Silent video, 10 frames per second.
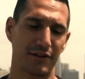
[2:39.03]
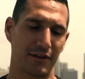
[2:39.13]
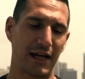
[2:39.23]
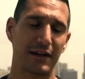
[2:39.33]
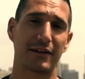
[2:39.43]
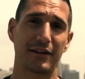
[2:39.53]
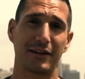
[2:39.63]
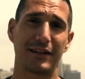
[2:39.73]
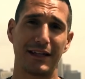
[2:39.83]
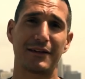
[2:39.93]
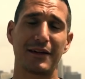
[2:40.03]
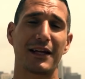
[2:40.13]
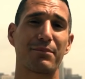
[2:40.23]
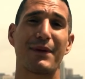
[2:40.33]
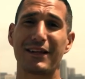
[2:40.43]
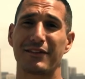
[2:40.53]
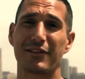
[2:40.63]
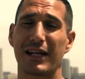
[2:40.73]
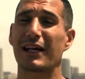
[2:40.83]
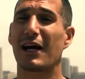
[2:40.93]
So that it, it makes
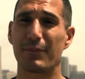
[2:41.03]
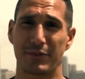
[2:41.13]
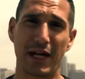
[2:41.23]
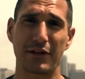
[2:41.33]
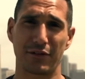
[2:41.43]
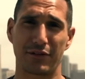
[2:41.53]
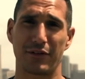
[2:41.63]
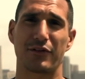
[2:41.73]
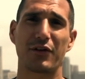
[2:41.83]
so that it comes natural to you.